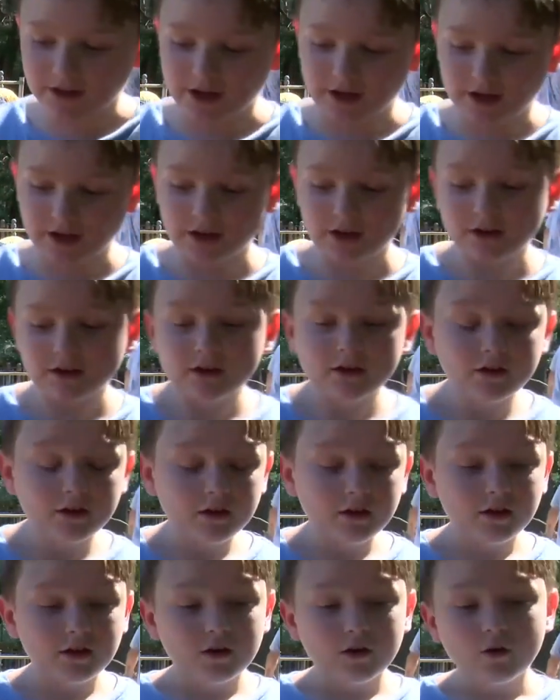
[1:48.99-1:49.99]
like
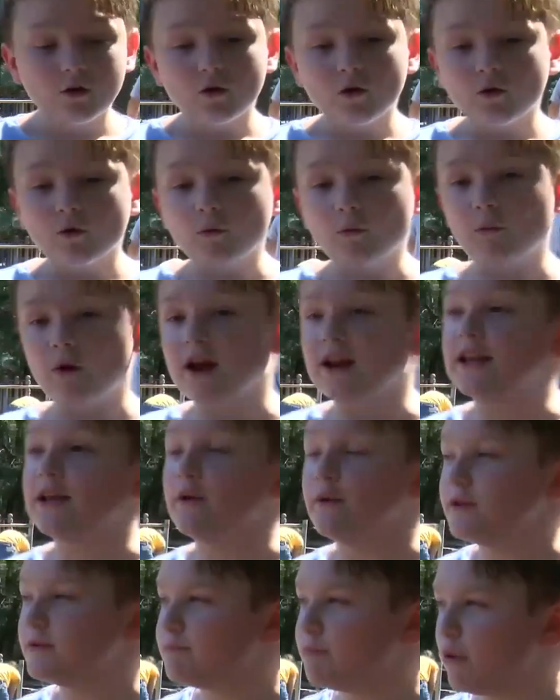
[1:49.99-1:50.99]
when
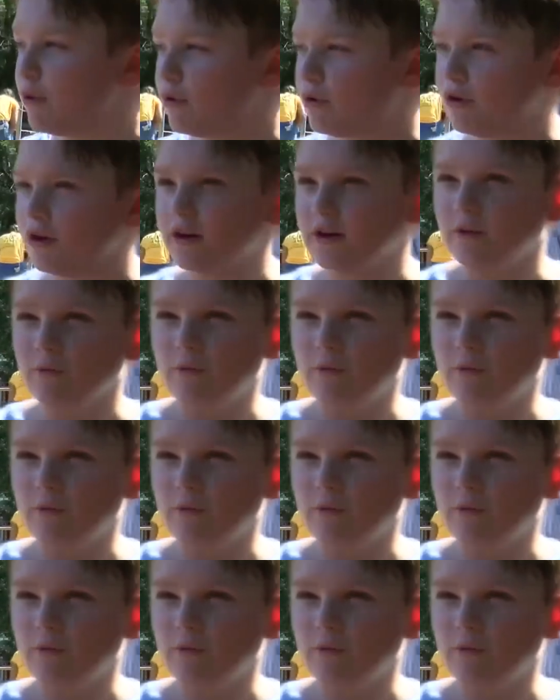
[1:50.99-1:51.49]
he was born and